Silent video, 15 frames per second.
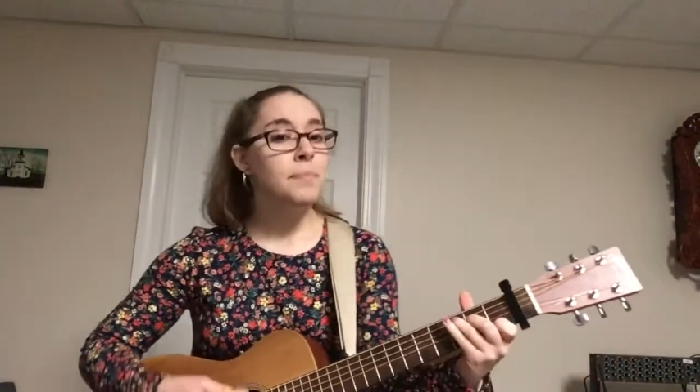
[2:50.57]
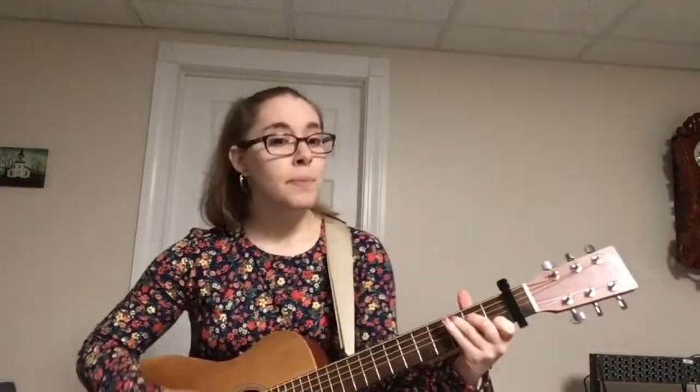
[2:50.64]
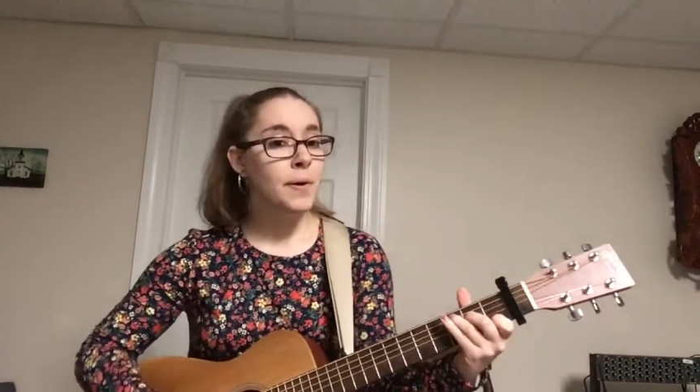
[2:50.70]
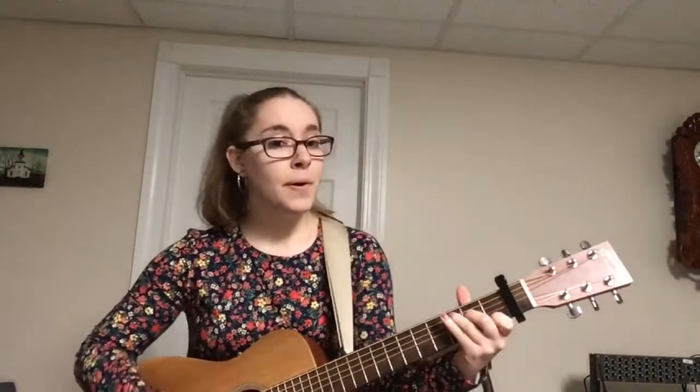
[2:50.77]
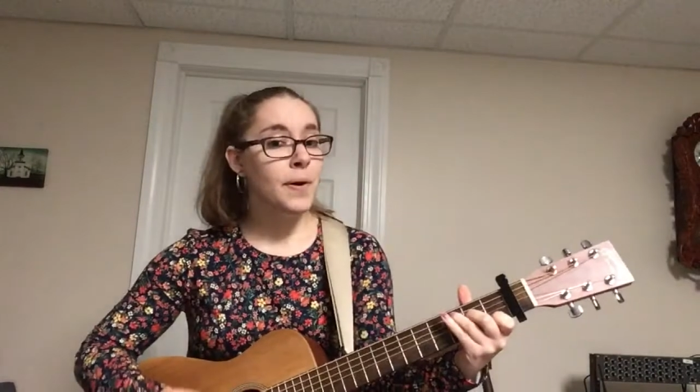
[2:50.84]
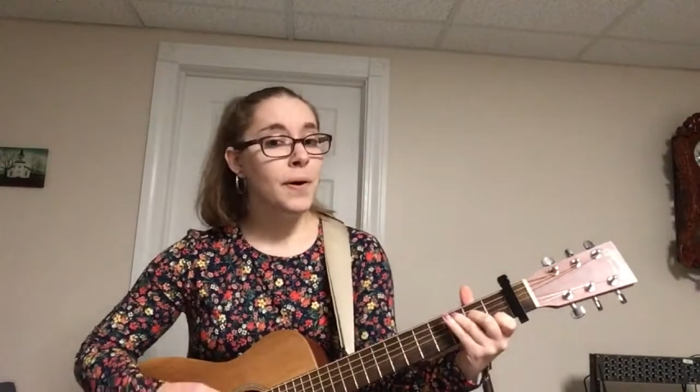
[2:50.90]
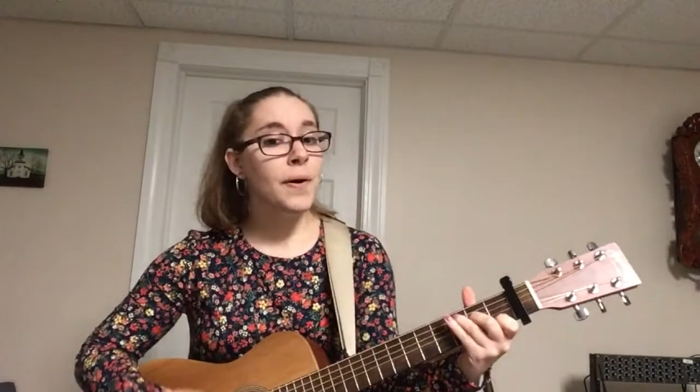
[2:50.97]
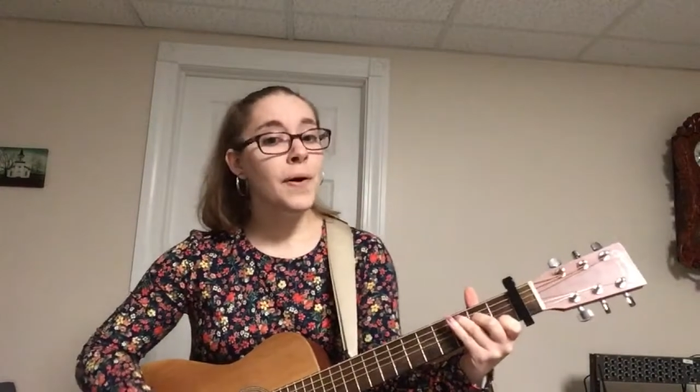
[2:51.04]

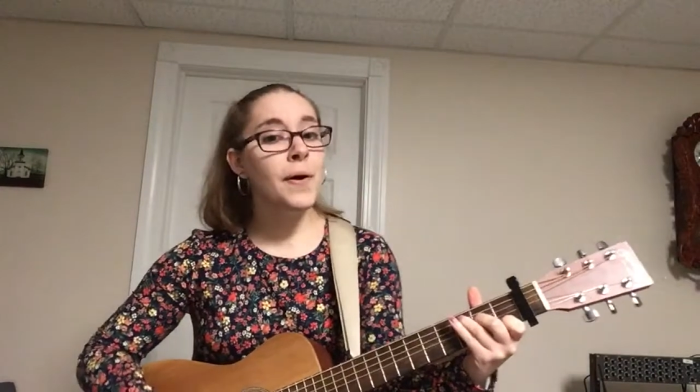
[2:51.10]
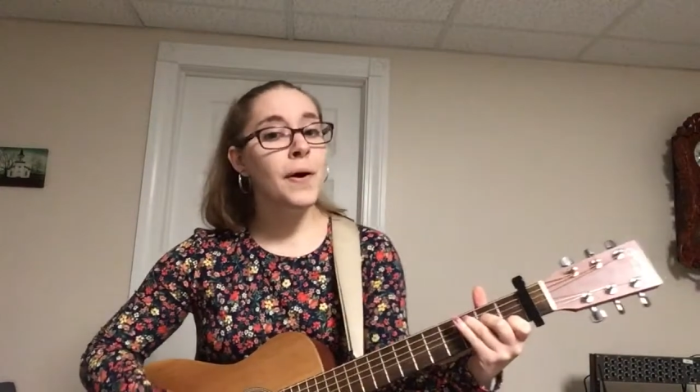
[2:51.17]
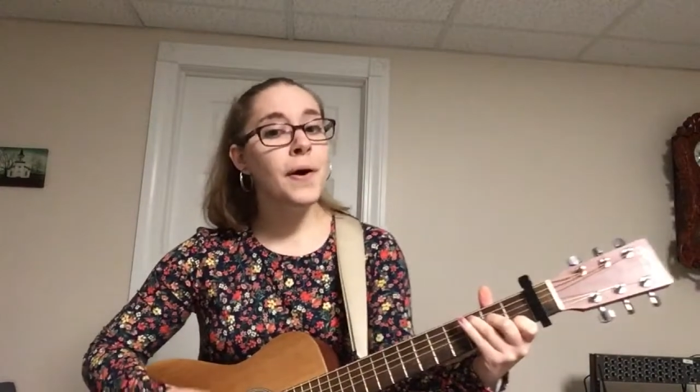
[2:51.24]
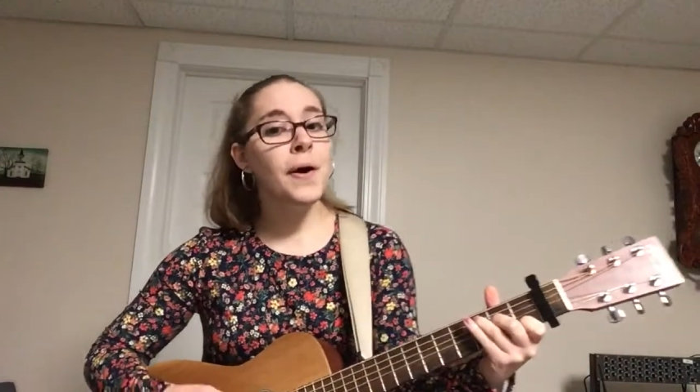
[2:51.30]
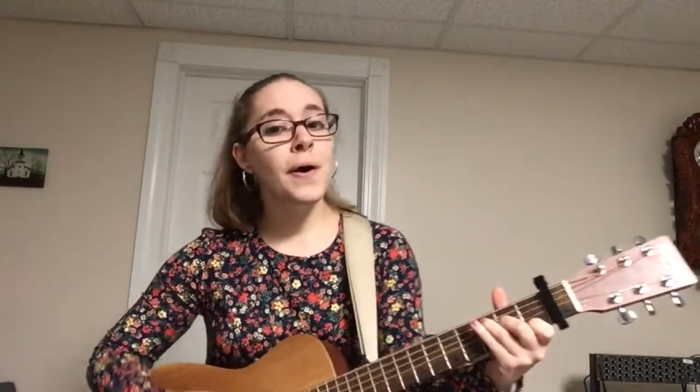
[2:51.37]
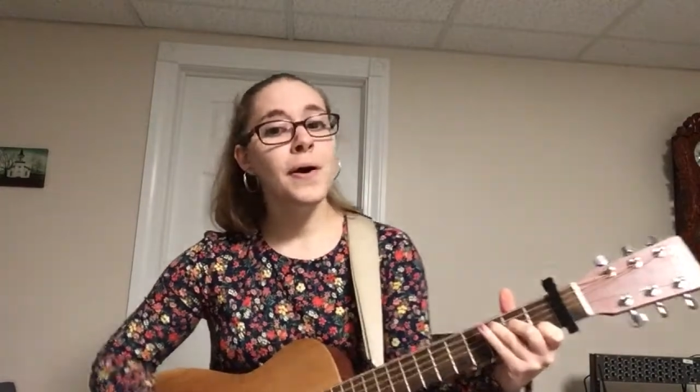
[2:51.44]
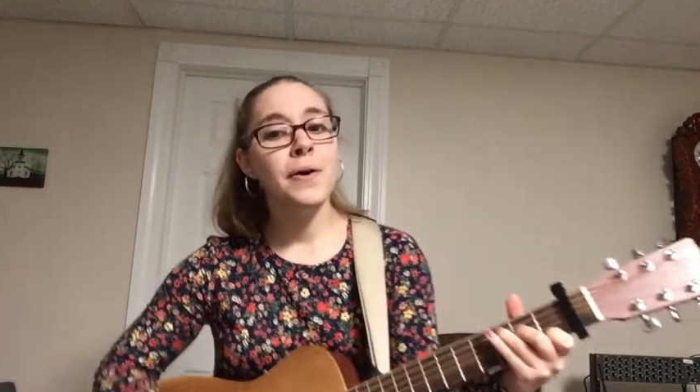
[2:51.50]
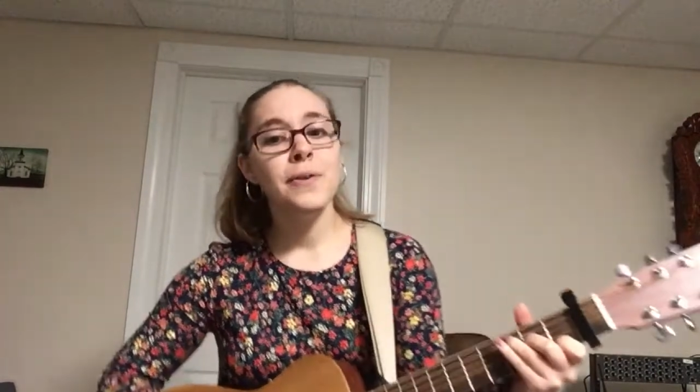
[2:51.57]

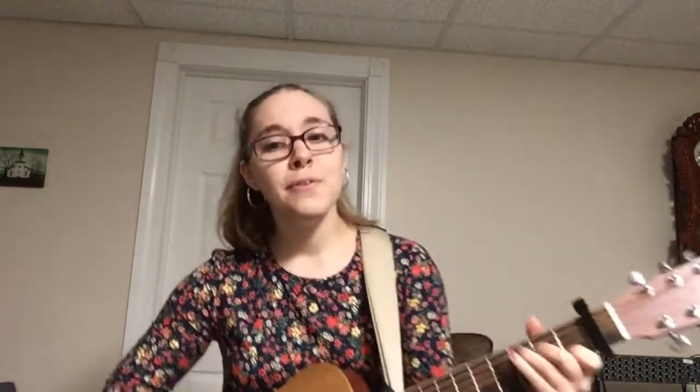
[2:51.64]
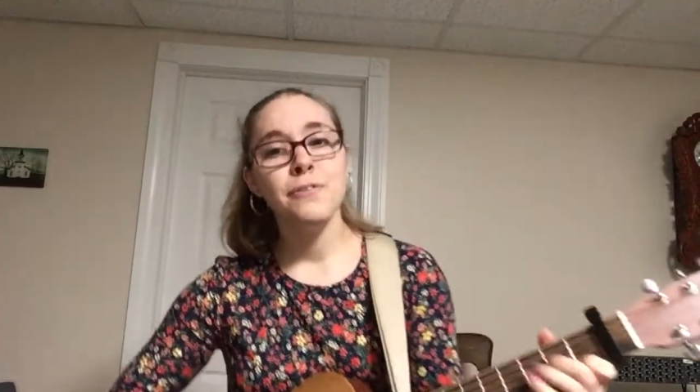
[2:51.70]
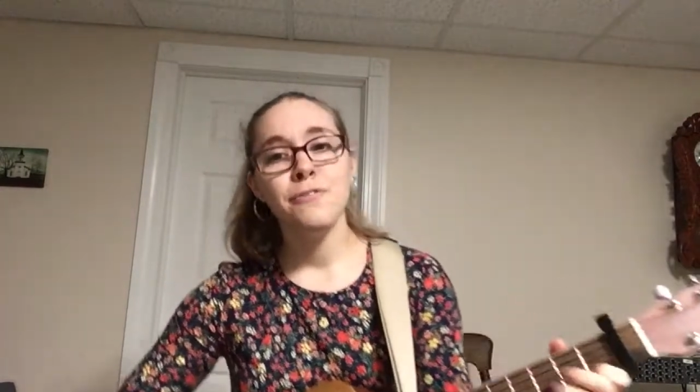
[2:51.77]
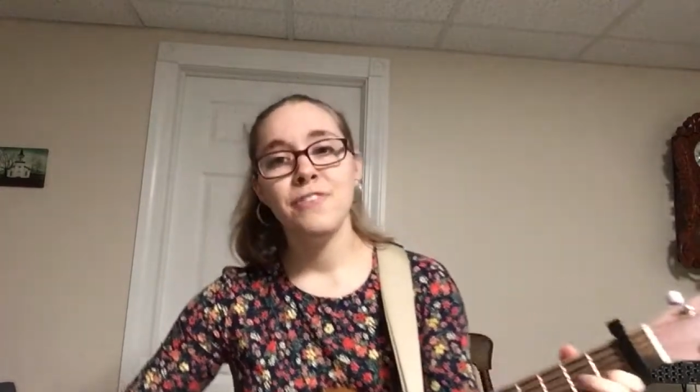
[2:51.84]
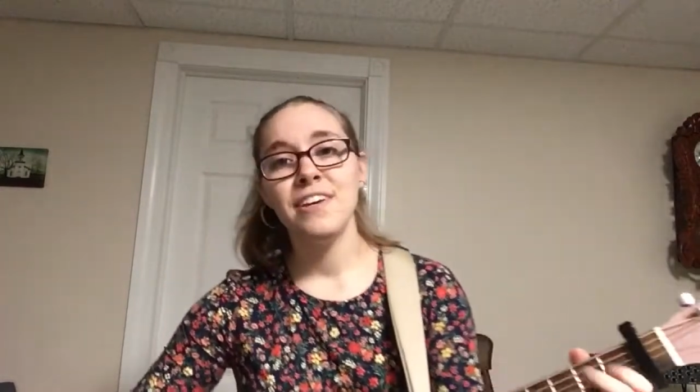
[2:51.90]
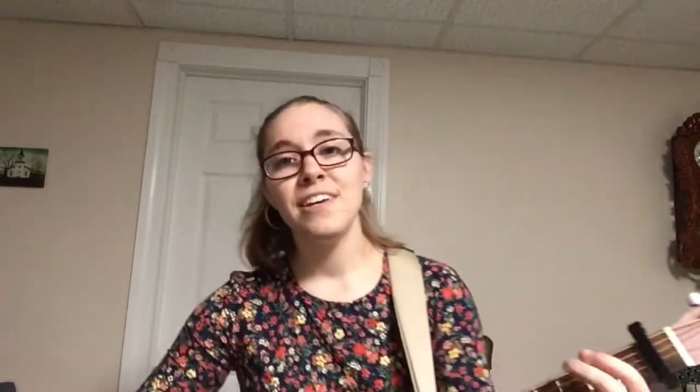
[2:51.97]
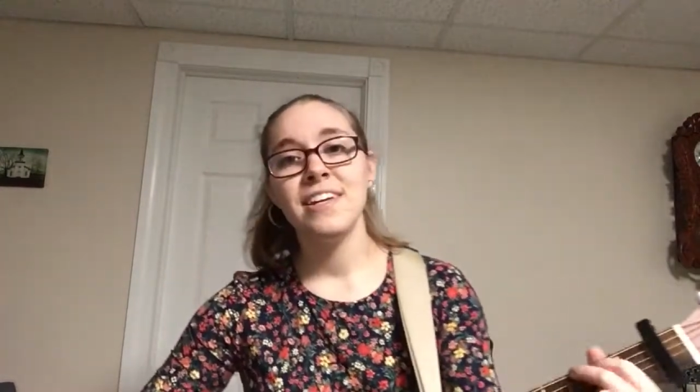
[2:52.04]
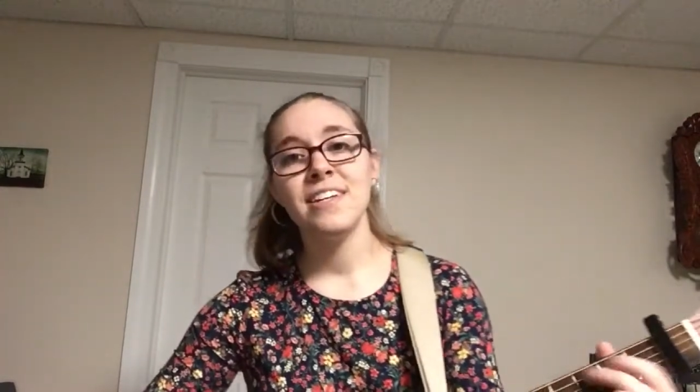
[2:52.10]

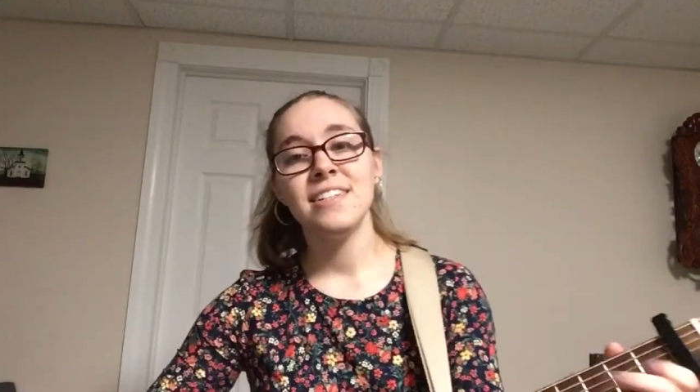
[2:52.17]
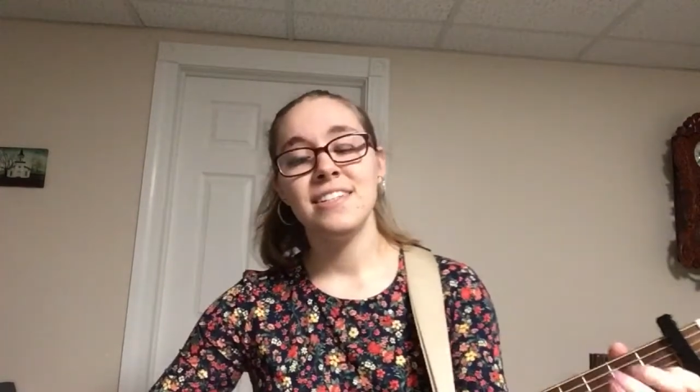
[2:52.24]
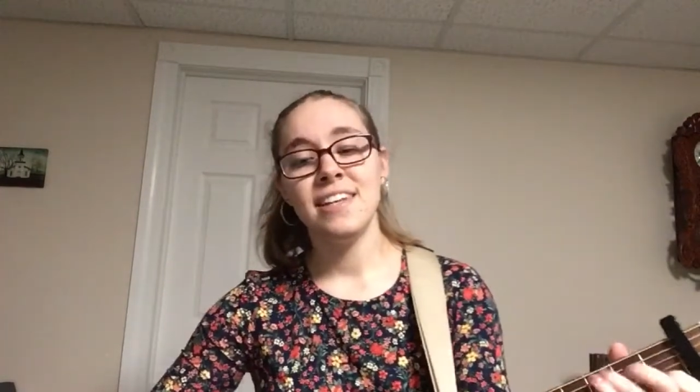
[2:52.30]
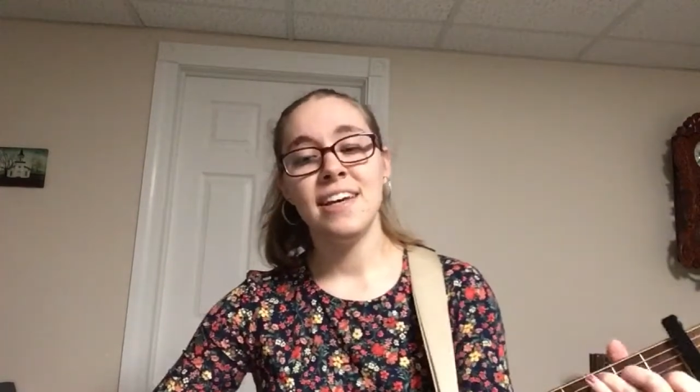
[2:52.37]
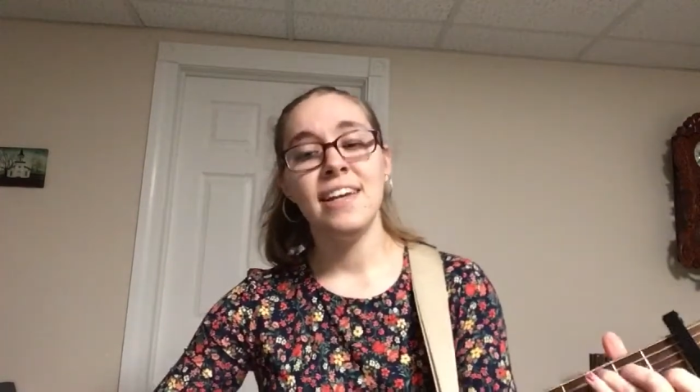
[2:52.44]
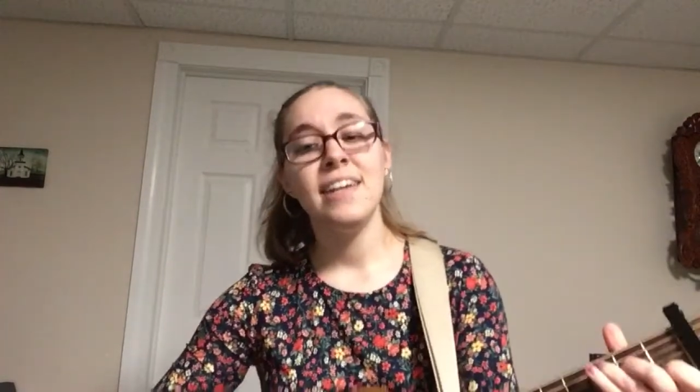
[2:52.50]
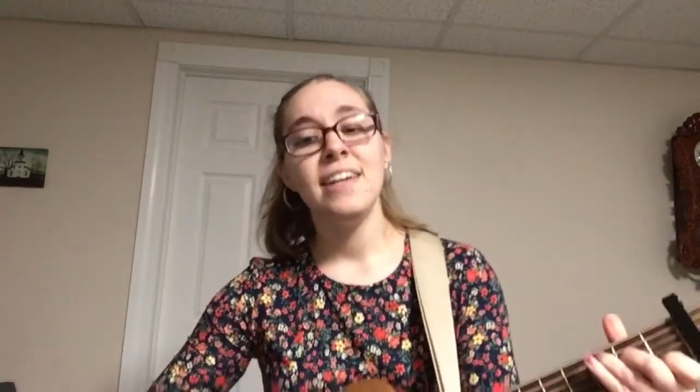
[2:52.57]
perfect day